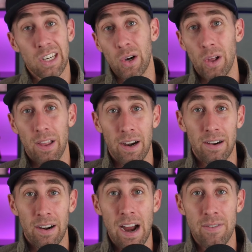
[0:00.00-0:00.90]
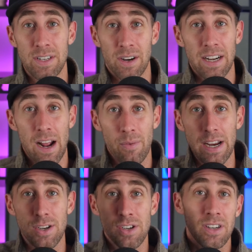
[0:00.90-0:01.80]
Cool, our, our avatar can
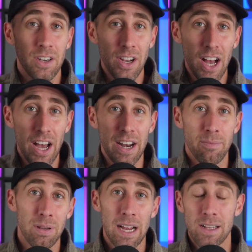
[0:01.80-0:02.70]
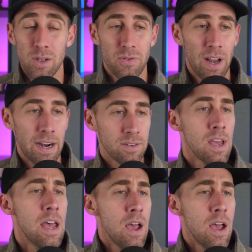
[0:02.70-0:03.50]
outreach. Good, block those flyers.